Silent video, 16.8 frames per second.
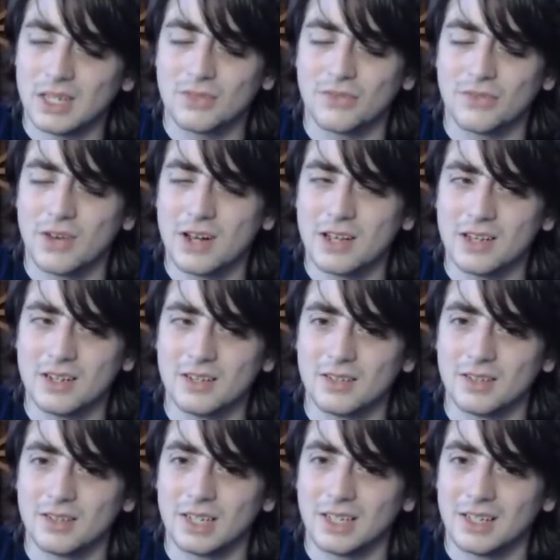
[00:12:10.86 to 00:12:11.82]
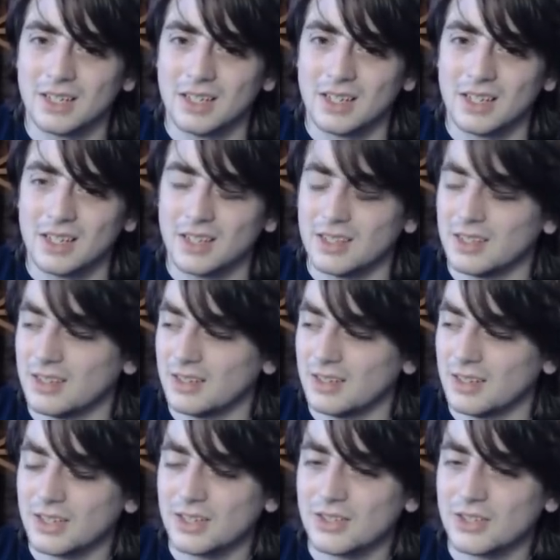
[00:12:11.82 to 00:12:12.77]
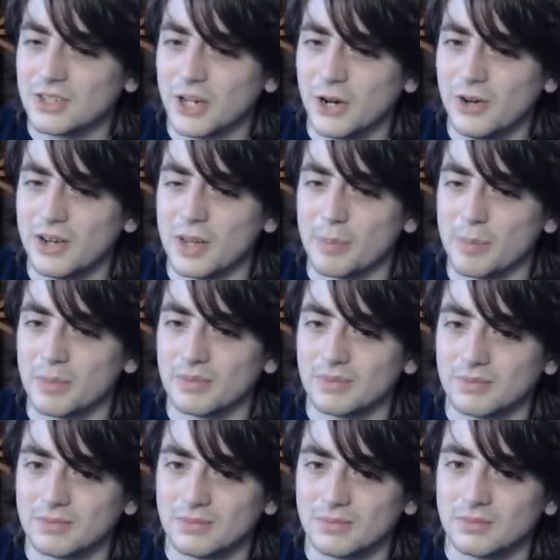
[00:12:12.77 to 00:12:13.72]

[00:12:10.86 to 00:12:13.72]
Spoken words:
he's fucking, he's a turnip.